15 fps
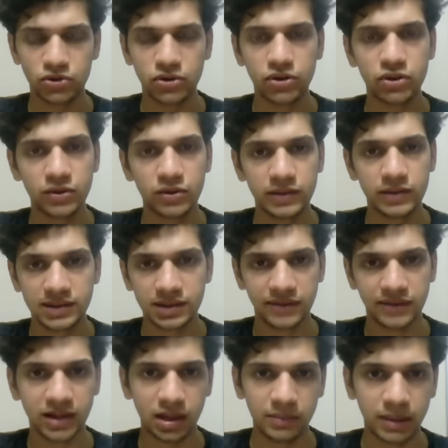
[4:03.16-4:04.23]
should you do if there's a
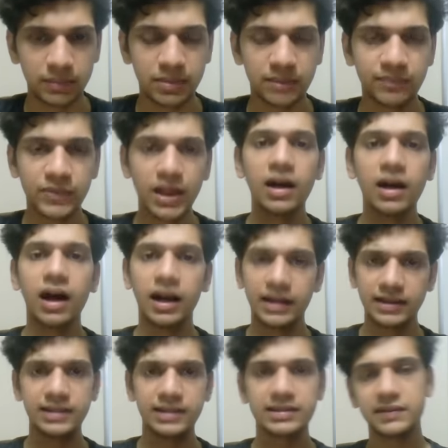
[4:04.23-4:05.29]
difficult paper? I'll
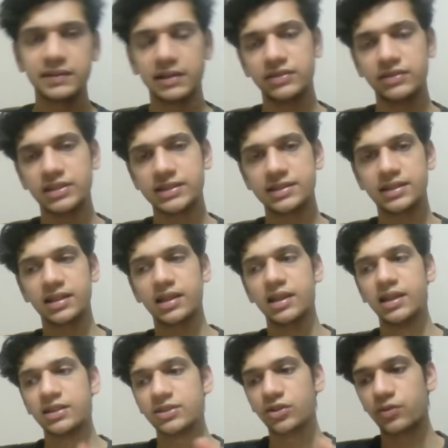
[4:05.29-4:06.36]
take the easy one first.
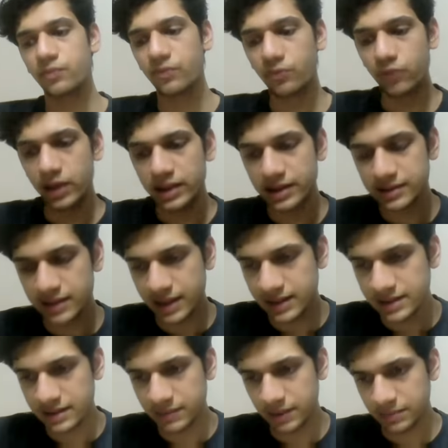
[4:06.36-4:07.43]
So when there's an
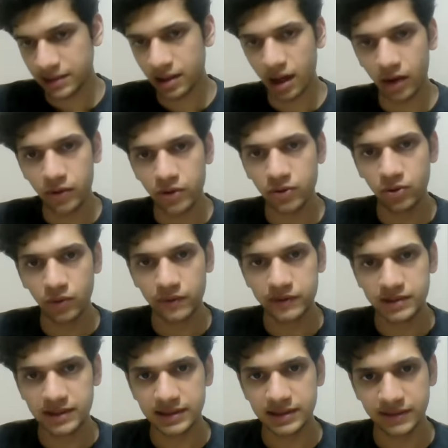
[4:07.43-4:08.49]
easy paper, how do you know if
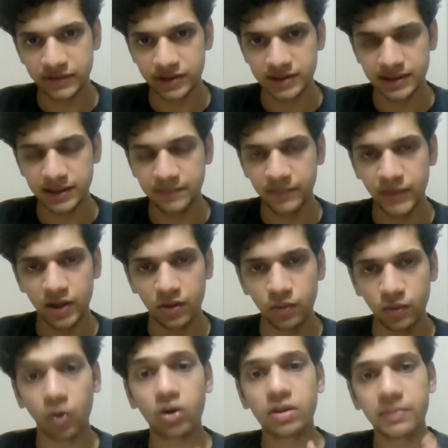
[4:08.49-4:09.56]
it's easy firstly?
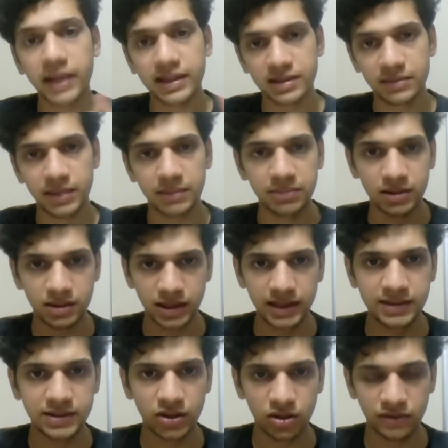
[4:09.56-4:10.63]
What makes a paper
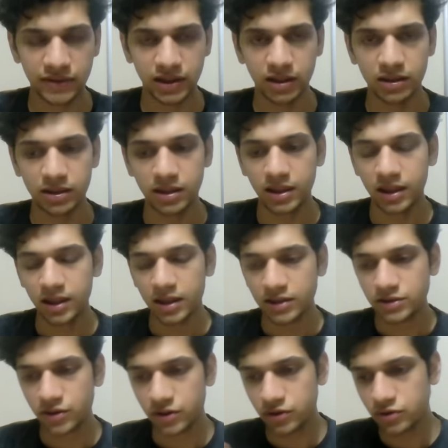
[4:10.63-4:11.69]
easy or difficult?
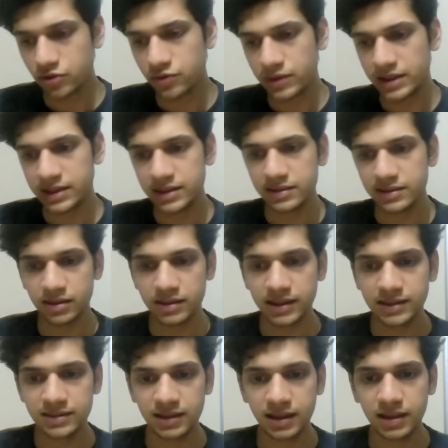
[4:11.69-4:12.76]
So usually these are
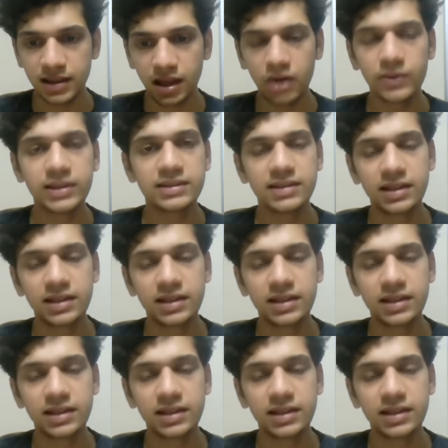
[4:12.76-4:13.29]
things like how